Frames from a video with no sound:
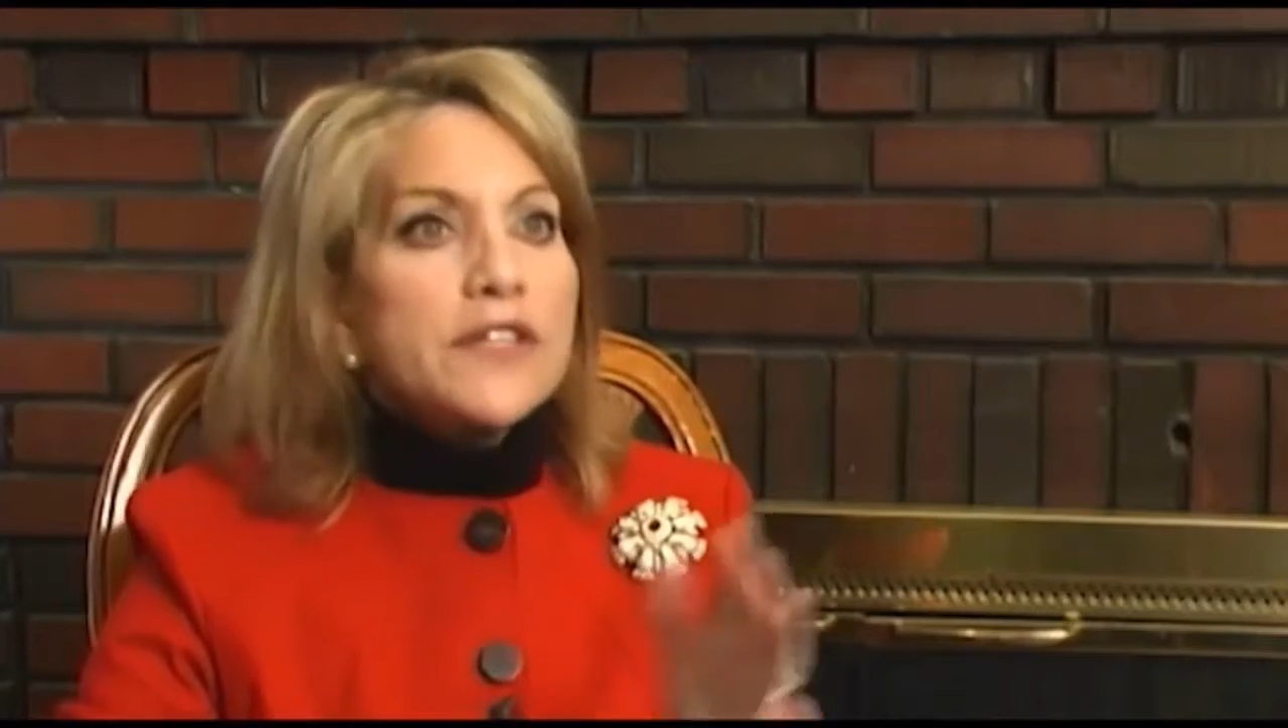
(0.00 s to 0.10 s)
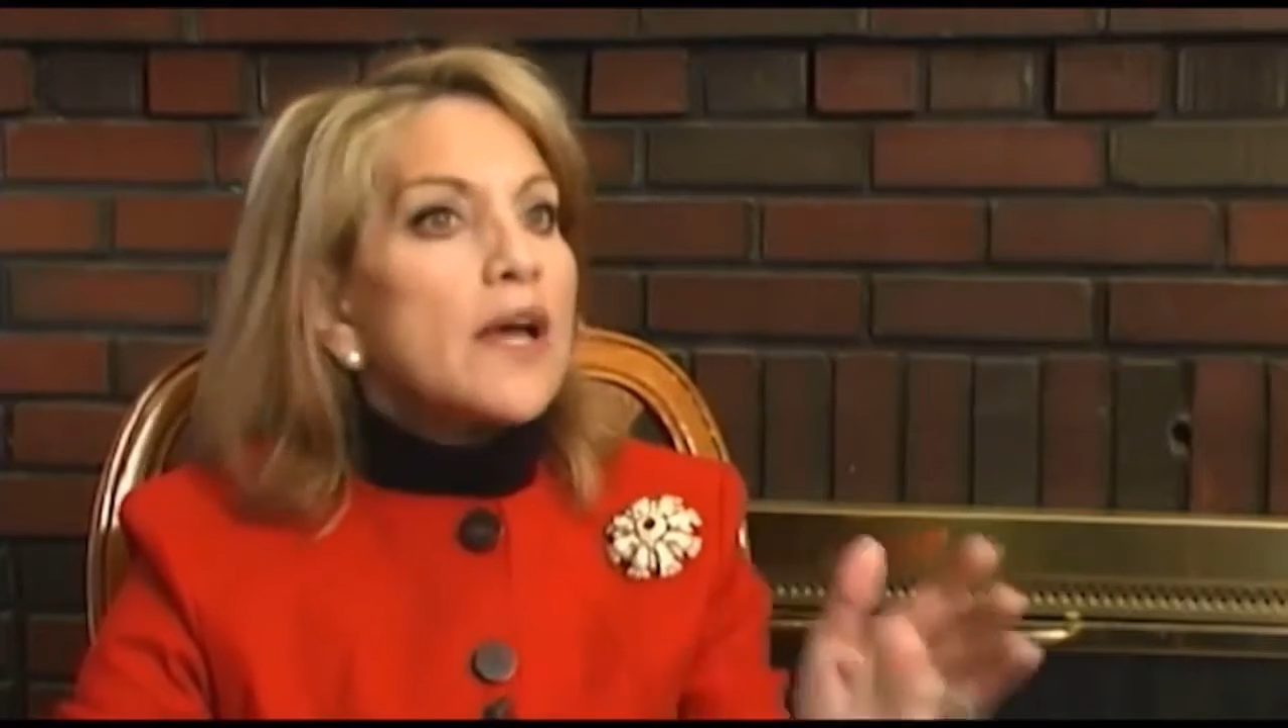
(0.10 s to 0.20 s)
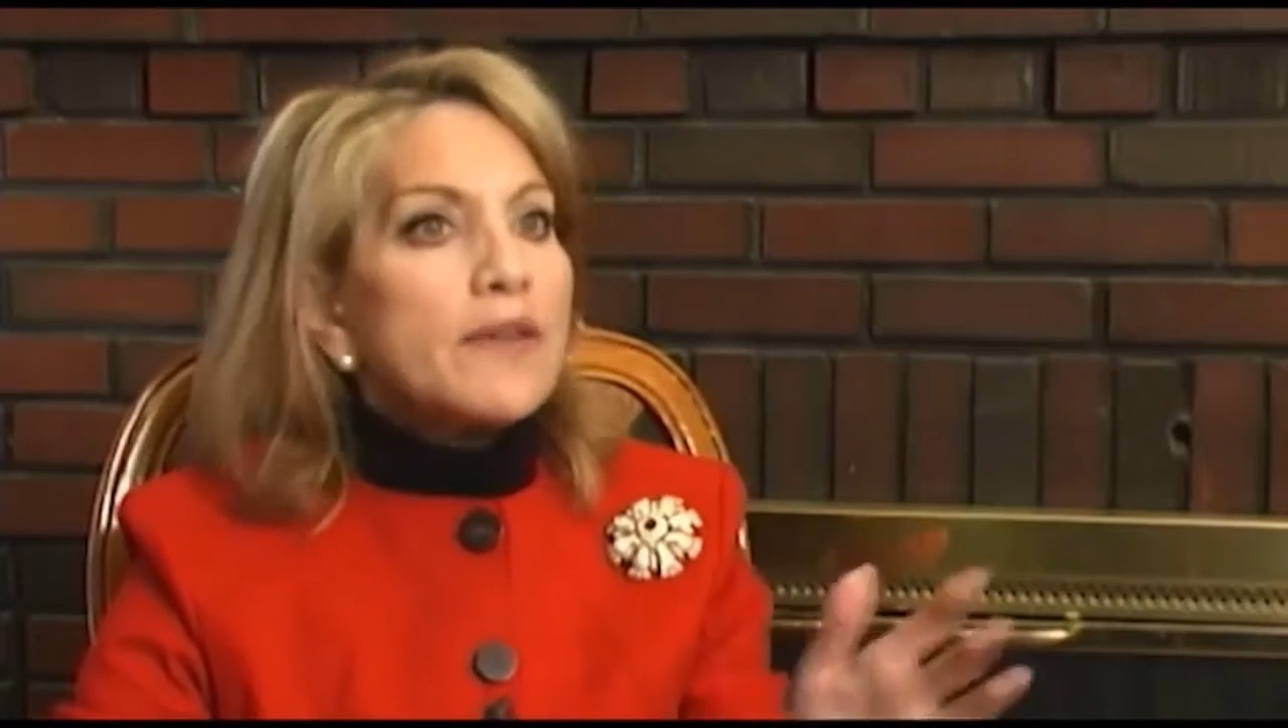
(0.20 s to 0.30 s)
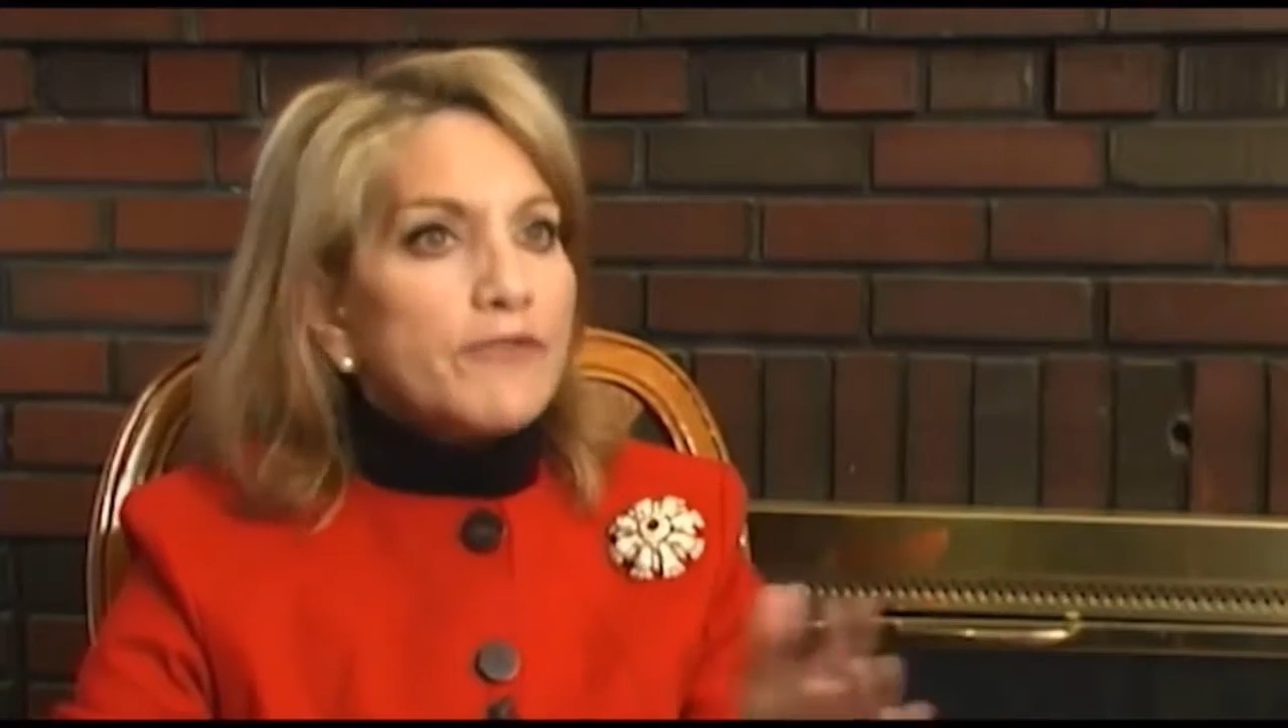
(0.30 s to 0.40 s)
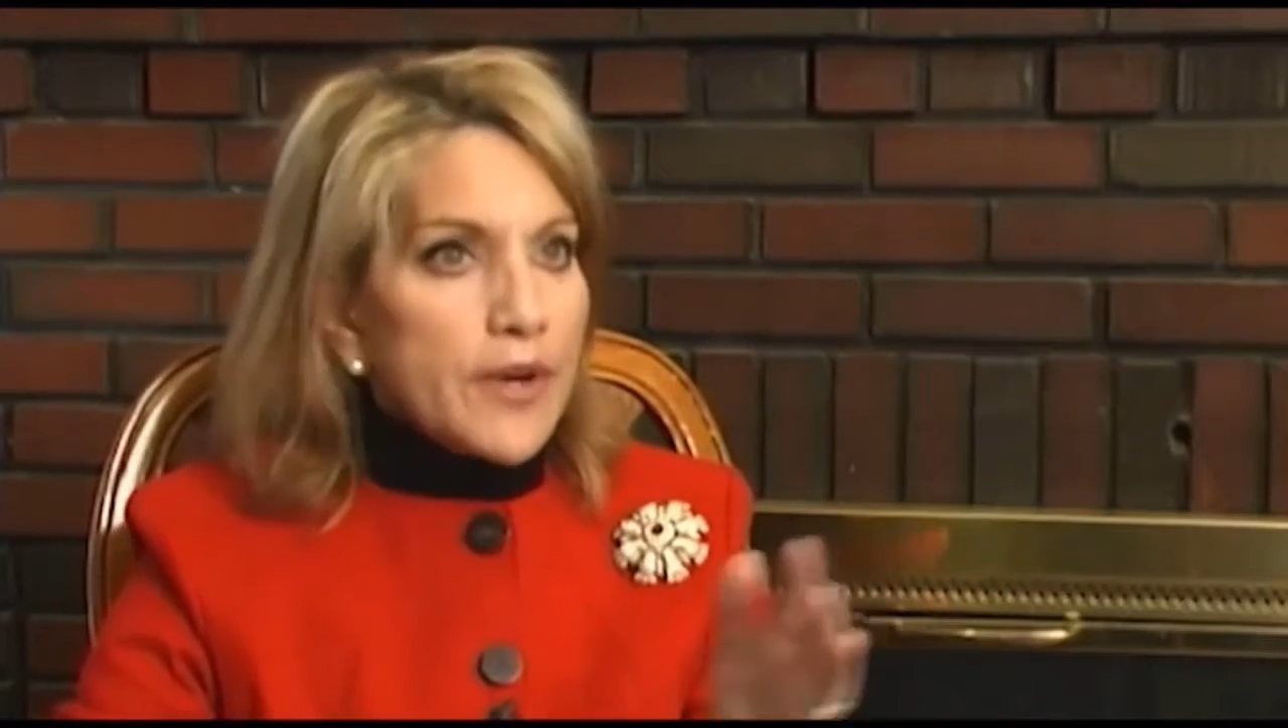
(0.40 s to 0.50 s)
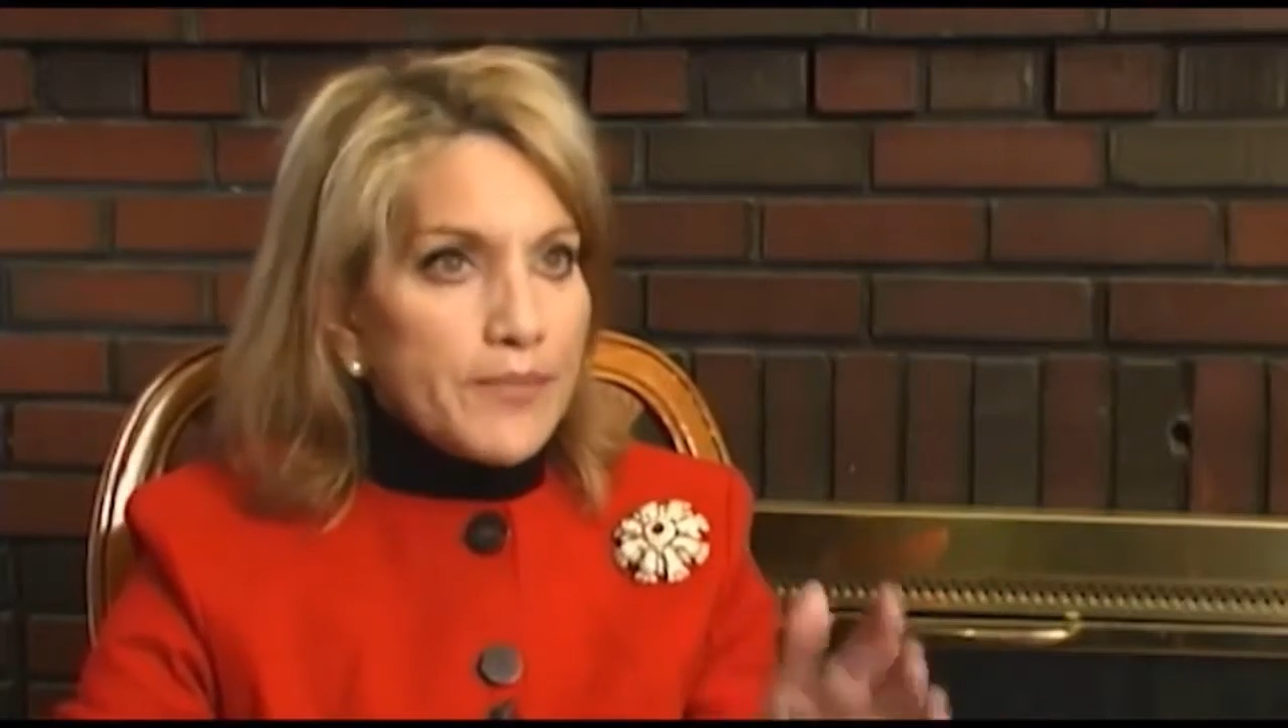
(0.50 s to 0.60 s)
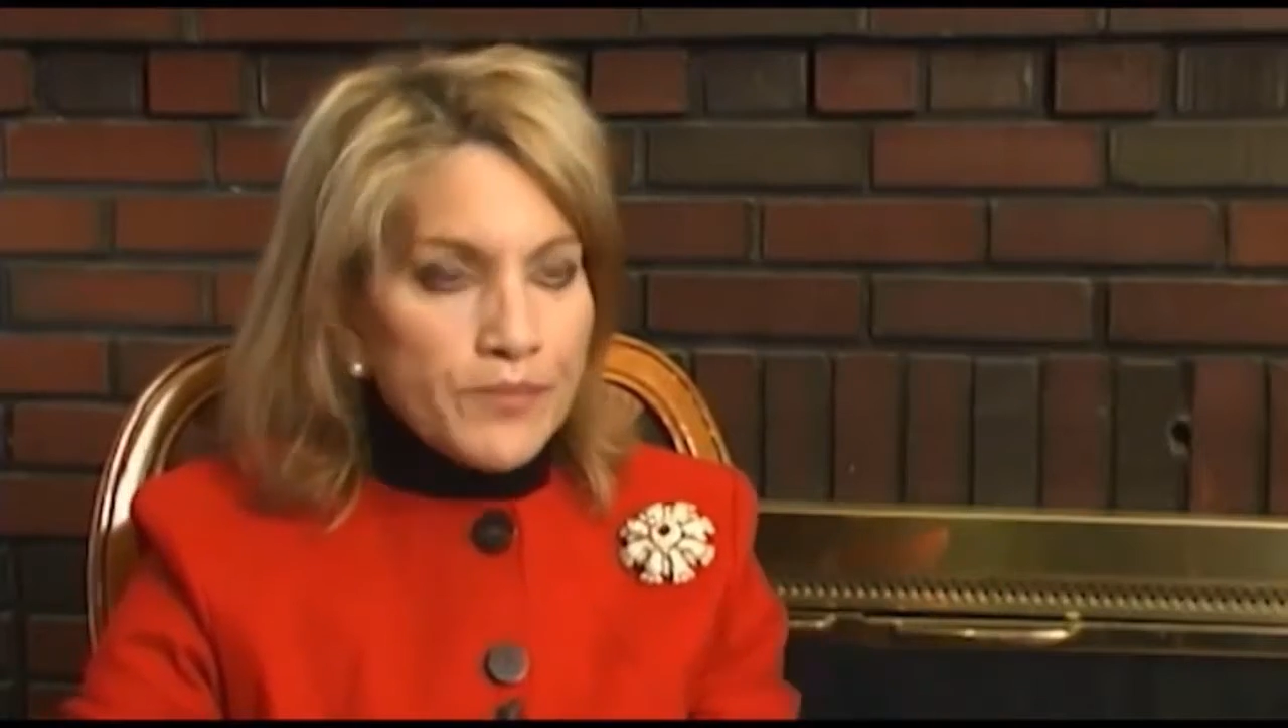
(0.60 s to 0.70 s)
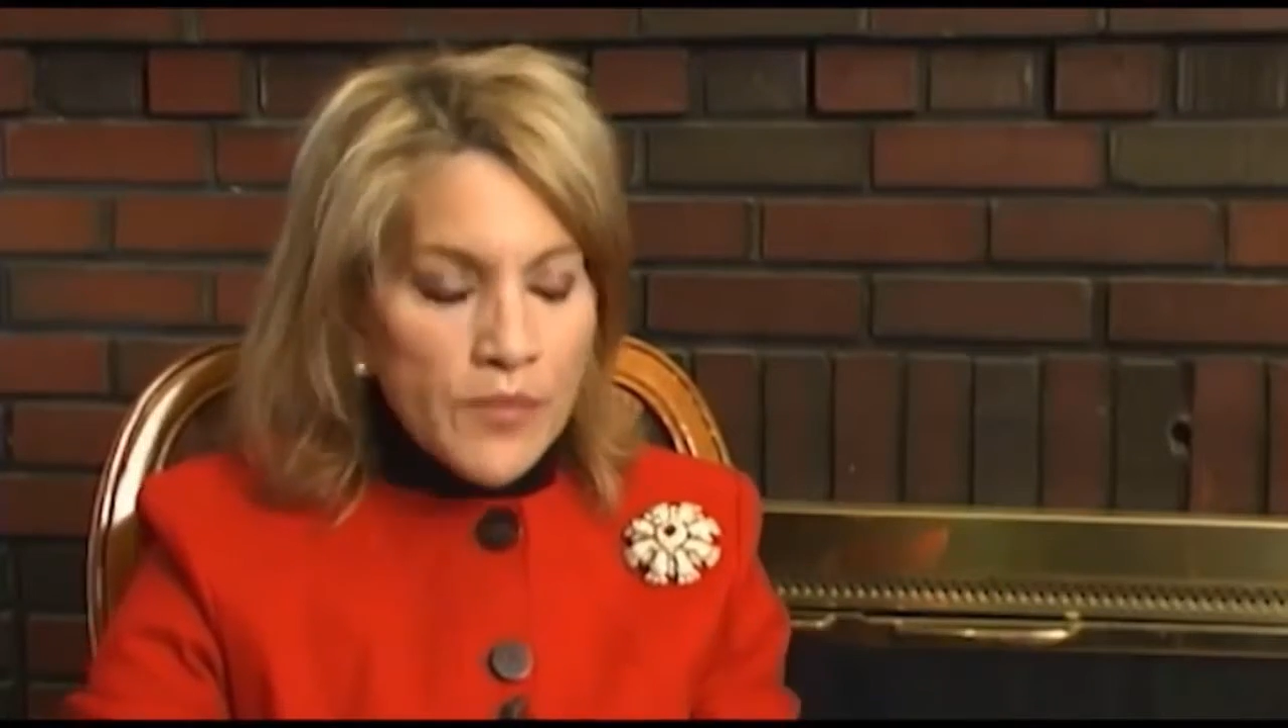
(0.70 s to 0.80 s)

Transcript: time frame.